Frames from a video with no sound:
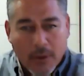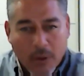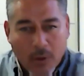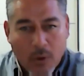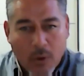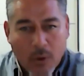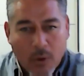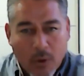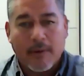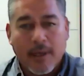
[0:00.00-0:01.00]
Crawl
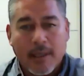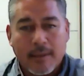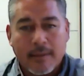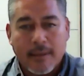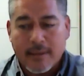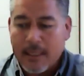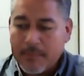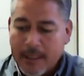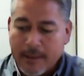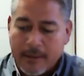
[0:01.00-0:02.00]
space areas, the same
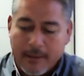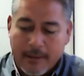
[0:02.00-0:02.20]
thing.